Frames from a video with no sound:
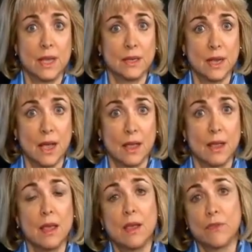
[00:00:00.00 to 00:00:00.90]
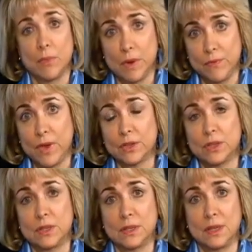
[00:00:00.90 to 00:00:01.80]
and dying from
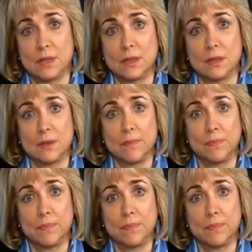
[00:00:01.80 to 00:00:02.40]
infectious diseases.